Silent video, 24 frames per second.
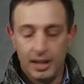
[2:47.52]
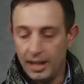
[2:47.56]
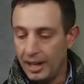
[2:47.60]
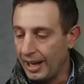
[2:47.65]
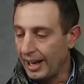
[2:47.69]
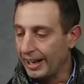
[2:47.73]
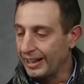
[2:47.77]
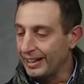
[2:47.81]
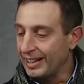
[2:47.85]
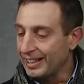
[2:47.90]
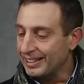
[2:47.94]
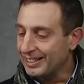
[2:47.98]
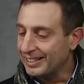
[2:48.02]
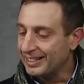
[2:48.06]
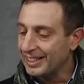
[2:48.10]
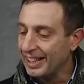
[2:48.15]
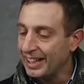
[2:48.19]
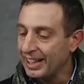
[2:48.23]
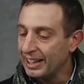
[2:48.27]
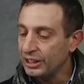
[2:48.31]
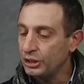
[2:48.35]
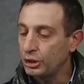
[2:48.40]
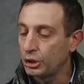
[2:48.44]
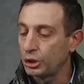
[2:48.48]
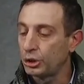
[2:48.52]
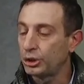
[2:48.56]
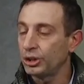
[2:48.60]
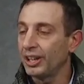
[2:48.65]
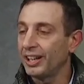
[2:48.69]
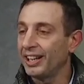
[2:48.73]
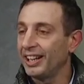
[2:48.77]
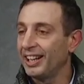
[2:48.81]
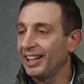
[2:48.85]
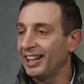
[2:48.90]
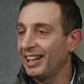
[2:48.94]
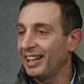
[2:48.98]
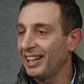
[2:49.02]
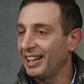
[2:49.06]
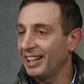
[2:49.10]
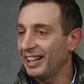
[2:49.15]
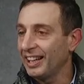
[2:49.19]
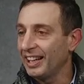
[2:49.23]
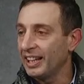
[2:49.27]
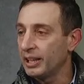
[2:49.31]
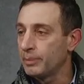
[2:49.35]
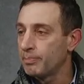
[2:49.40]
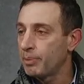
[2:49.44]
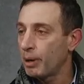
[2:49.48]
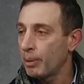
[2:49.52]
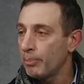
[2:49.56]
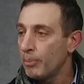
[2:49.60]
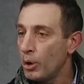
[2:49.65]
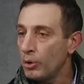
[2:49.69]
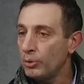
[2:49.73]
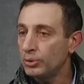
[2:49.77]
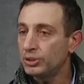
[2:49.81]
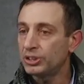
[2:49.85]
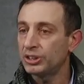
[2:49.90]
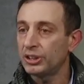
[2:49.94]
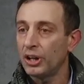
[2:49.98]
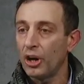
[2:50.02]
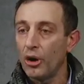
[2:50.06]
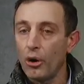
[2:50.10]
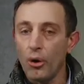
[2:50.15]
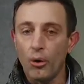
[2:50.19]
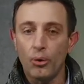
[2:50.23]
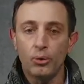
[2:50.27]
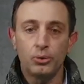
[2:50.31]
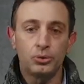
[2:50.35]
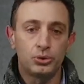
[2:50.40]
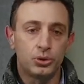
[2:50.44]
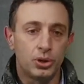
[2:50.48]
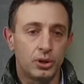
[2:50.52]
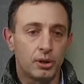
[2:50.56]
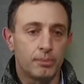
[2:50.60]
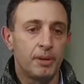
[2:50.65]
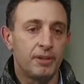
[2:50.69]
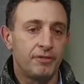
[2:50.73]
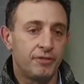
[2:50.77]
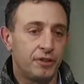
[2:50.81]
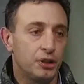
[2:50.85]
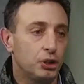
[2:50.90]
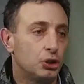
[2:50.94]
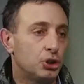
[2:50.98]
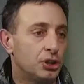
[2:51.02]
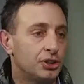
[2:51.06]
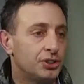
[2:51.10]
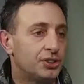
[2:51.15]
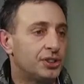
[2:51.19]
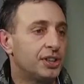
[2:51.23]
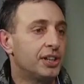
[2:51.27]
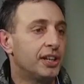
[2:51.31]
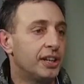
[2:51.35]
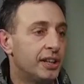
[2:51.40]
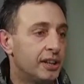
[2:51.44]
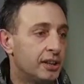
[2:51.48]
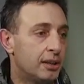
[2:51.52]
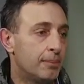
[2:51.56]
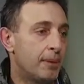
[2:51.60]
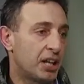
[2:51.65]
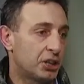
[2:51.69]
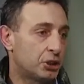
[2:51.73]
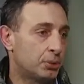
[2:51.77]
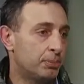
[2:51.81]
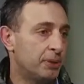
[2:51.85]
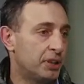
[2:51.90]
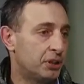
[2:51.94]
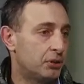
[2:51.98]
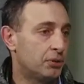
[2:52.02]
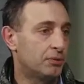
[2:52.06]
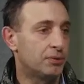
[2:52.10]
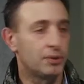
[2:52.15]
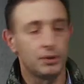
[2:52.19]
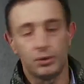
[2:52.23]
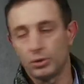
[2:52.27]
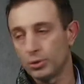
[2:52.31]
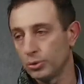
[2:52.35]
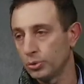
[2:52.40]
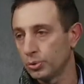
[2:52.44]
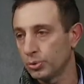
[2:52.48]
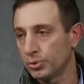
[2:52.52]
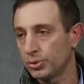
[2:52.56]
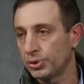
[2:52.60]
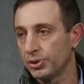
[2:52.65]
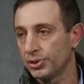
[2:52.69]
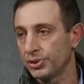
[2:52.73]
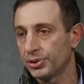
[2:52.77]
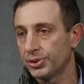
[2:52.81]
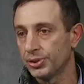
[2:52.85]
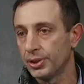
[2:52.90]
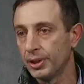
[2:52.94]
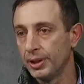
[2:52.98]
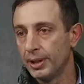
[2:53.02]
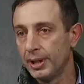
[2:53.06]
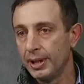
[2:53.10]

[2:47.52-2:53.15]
And as such, it promotes long-term efficiency in the management of resources.